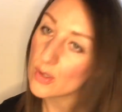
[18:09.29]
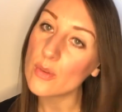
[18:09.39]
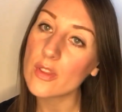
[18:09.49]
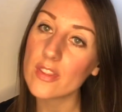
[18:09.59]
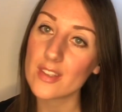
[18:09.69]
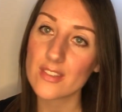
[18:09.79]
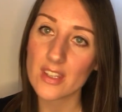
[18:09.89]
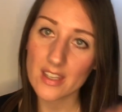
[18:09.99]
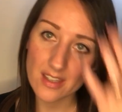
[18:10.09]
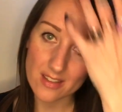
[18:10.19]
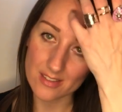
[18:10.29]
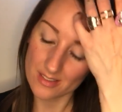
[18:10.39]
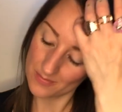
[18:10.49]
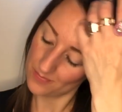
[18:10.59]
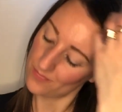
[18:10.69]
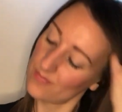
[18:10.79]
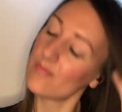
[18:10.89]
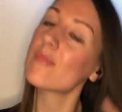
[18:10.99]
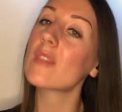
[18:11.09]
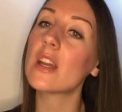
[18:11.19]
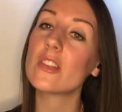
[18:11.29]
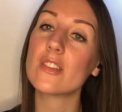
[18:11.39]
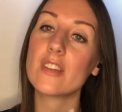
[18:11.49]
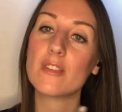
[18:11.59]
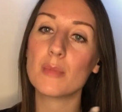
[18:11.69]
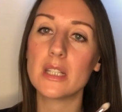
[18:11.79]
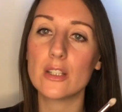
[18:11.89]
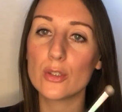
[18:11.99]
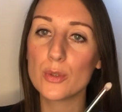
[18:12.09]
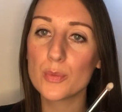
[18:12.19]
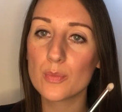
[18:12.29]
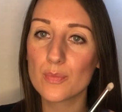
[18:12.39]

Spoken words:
all the things I had. I just have my little...